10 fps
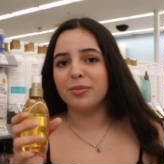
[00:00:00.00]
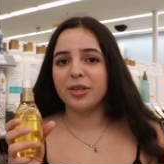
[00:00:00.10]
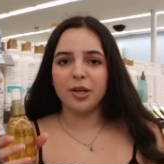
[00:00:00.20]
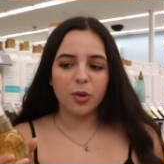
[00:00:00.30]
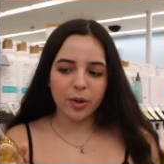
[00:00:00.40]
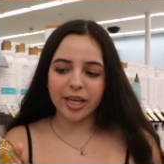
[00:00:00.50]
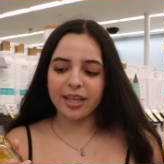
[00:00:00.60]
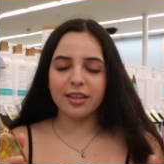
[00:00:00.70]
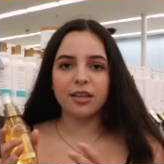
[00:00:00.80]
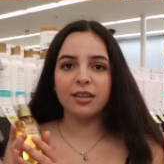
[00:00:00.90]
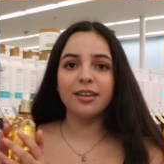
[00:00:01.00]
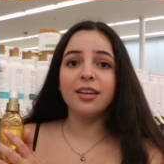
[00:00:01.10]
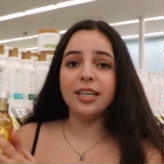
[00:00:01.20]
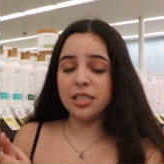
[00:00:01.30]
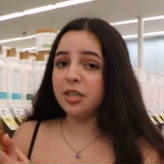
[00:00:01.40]
something quick,
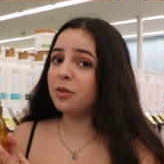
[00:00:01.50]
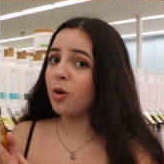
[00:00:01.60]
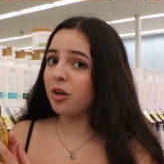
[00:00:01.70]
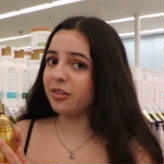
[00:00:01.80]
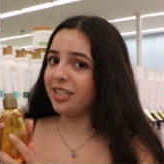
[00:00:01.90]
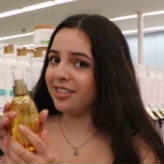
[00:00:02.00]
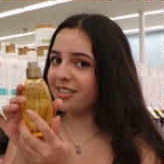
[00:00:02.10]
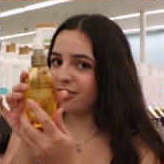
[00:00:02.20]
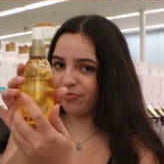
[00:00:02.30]
it's here in Walgreens.